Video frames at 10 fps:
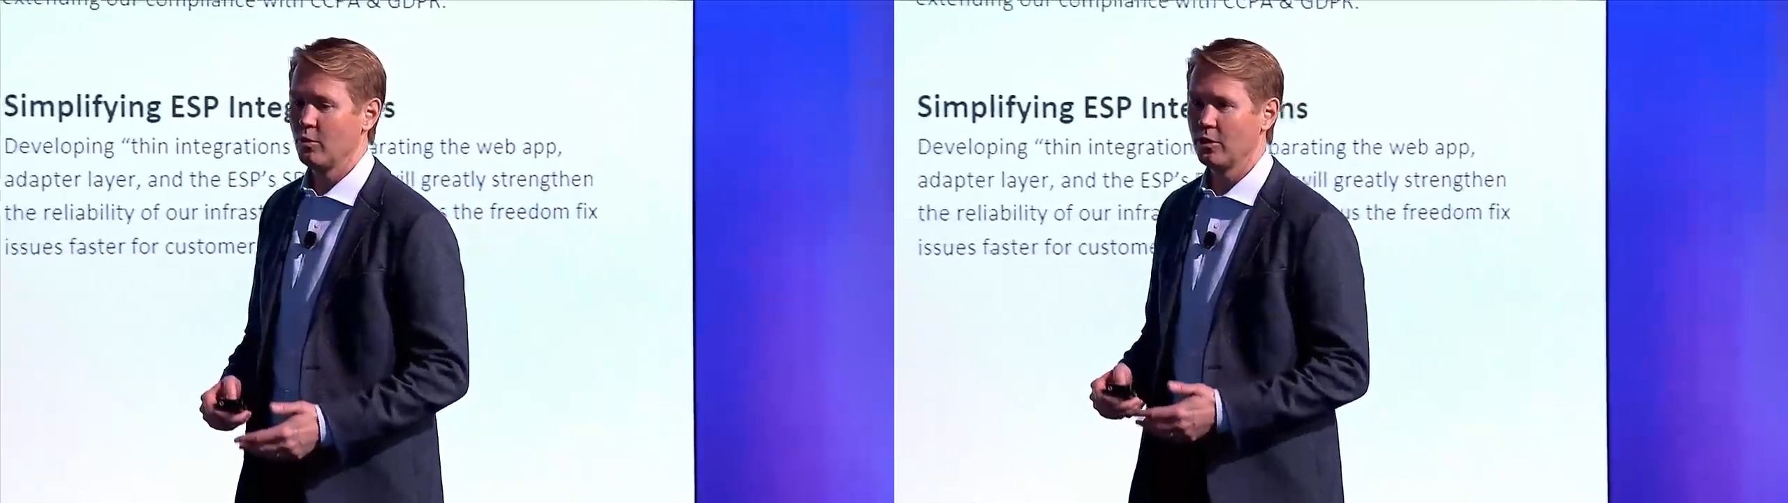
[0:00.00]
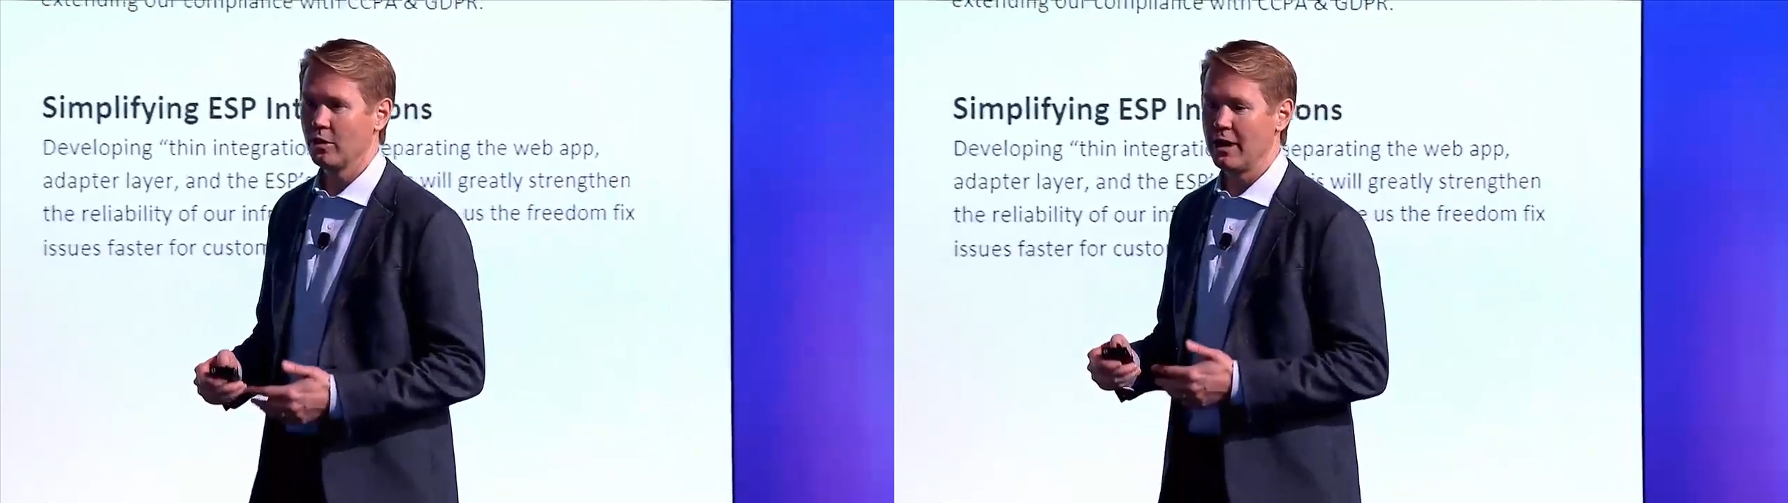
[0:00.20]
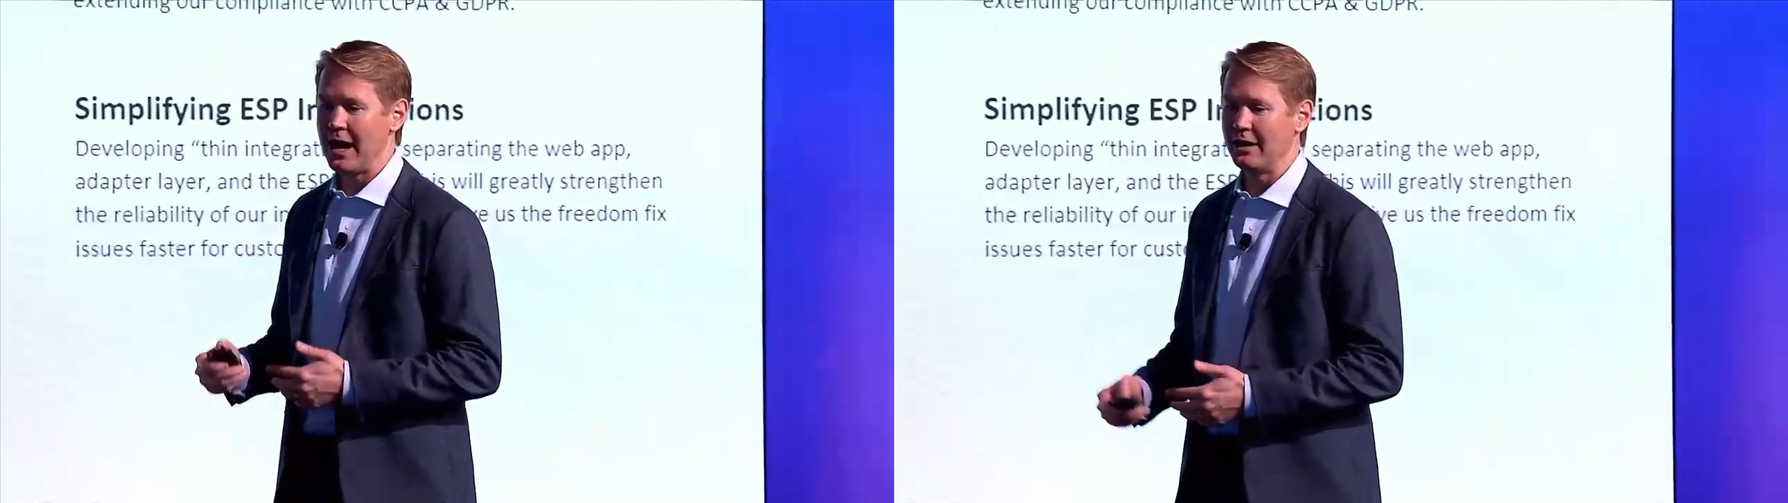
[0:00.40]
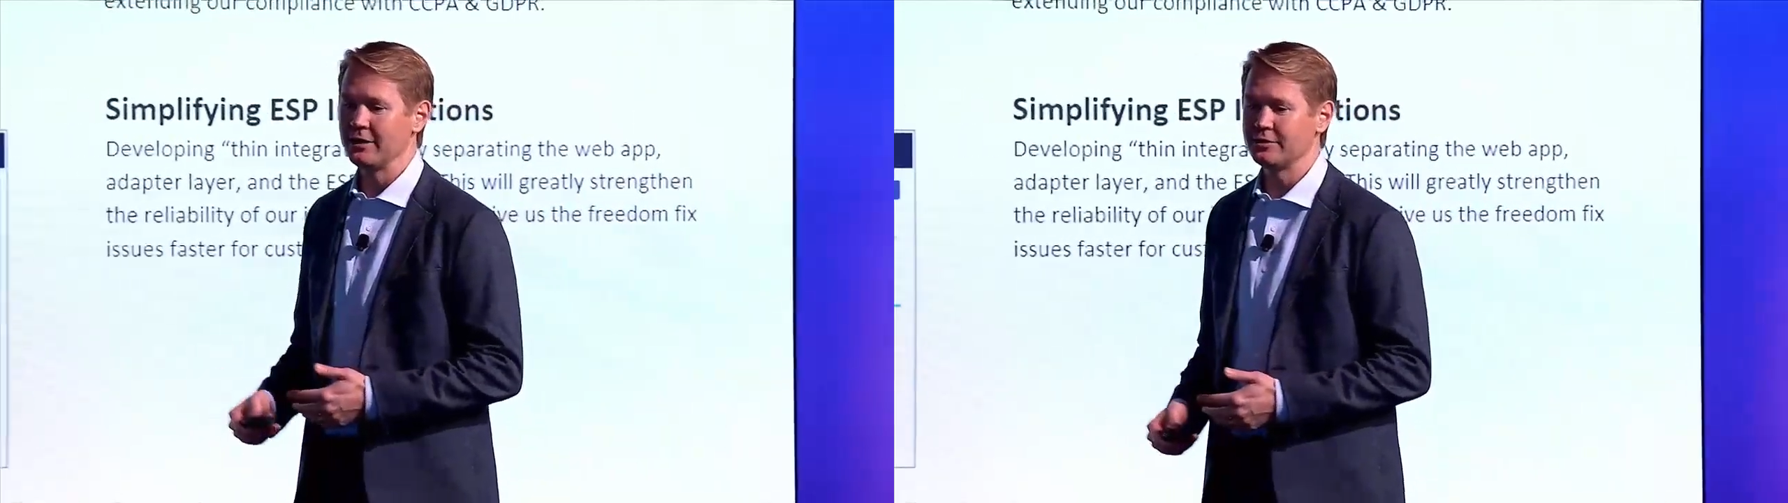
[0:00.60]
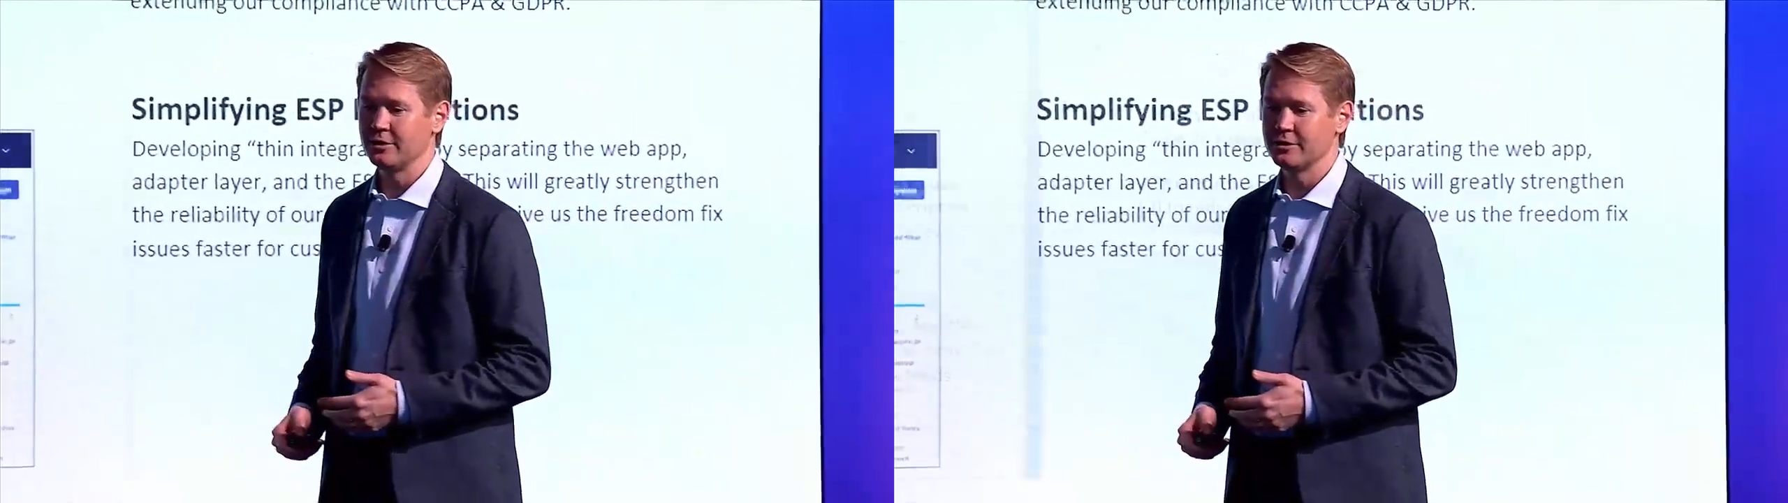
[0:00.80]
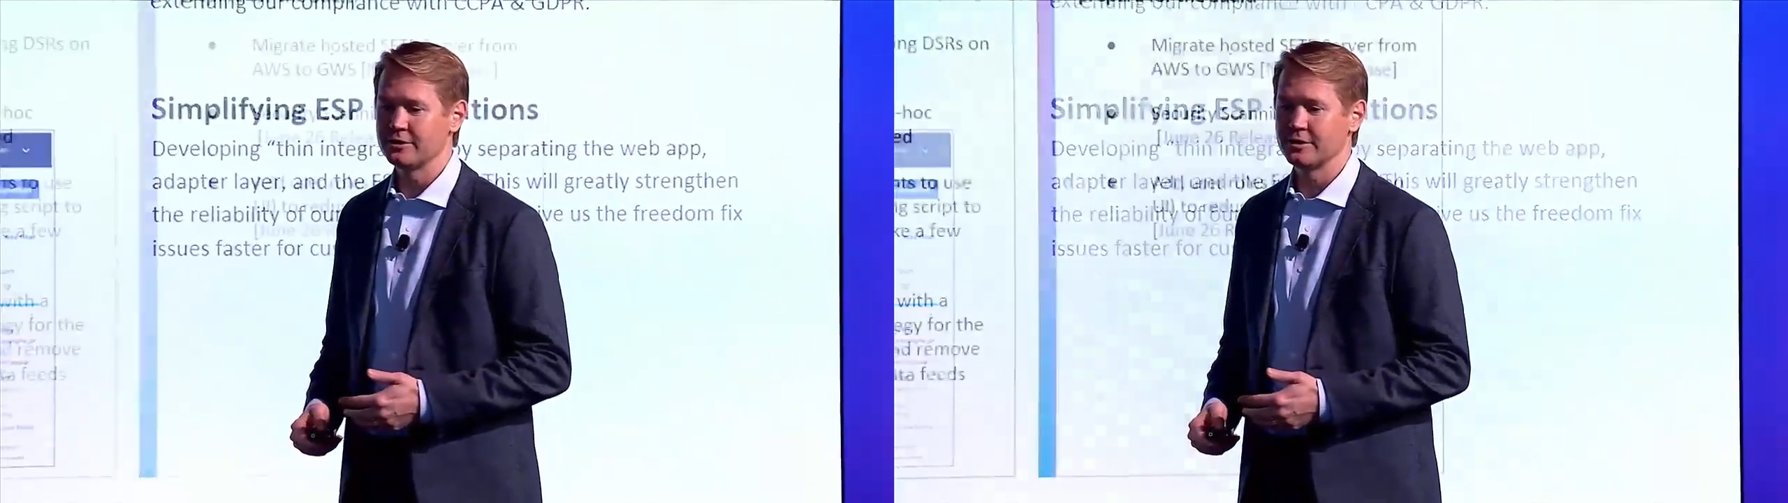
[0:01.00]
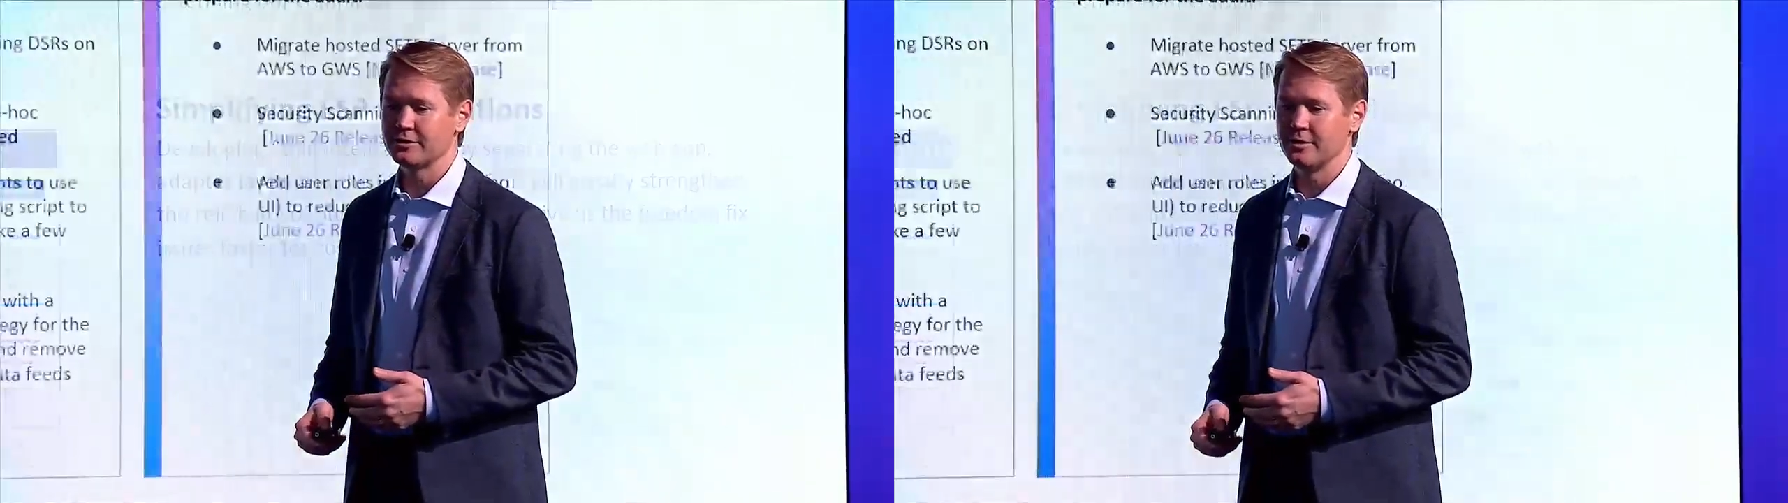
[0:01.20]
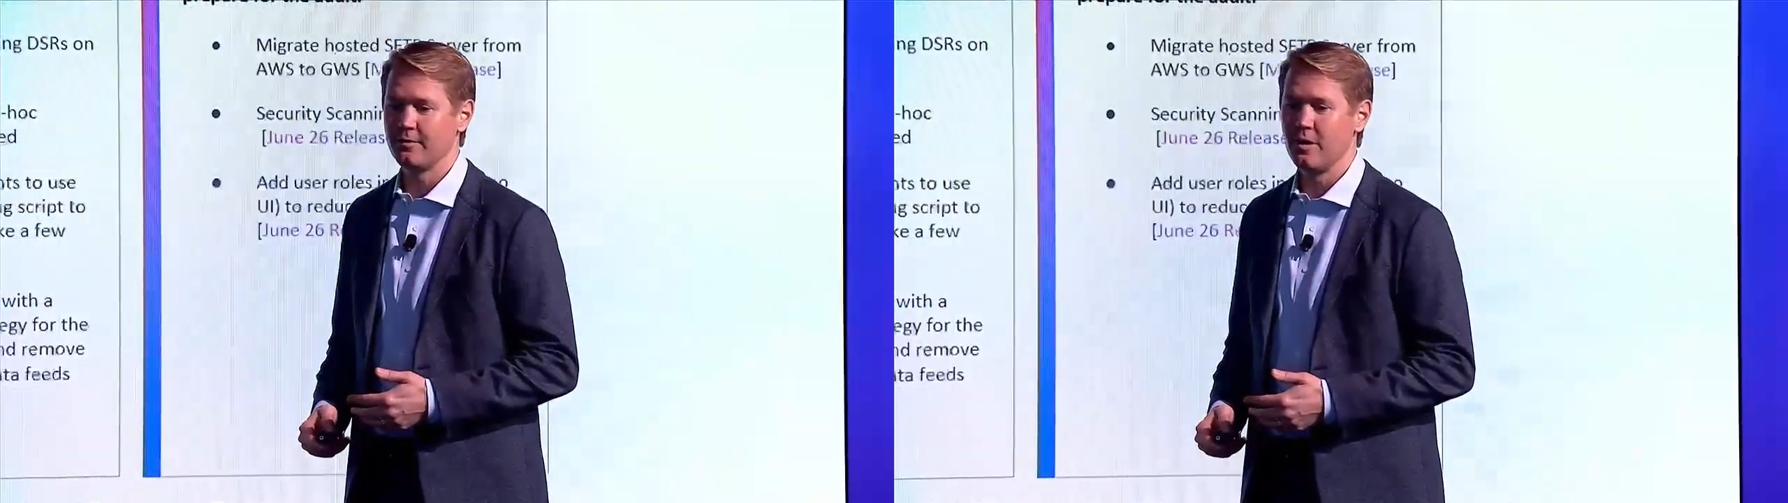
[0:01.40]
we're adding to the
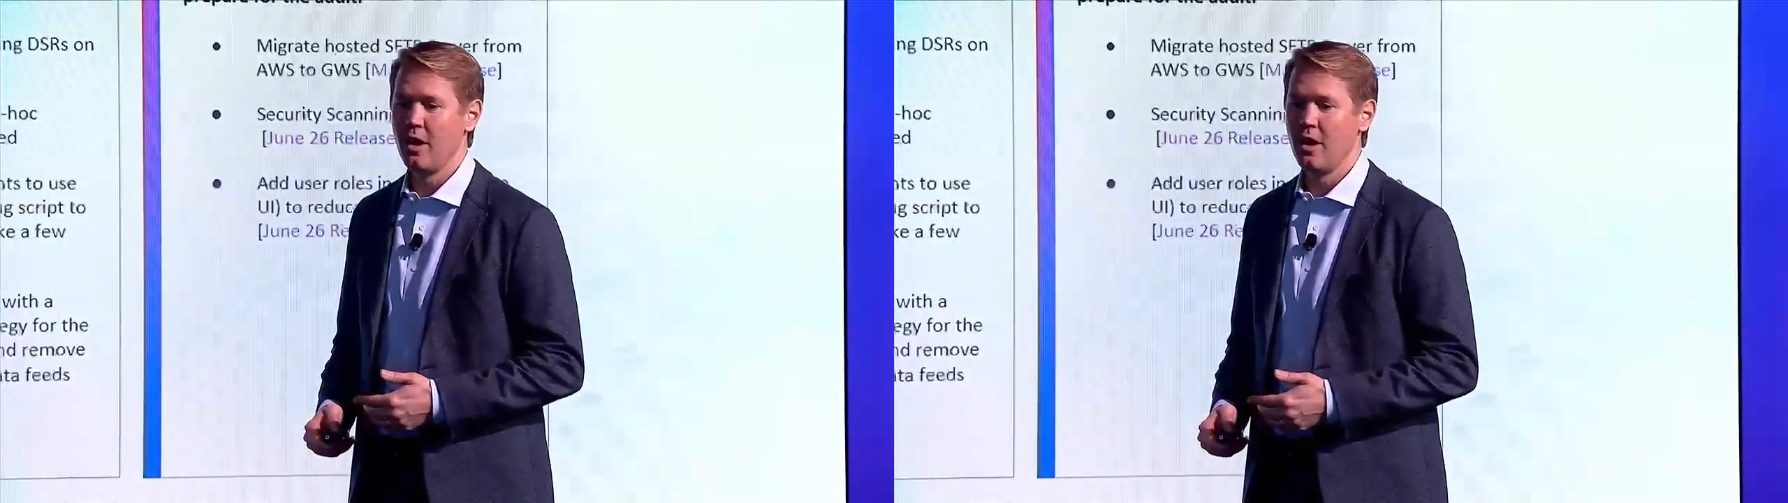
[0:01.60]
system.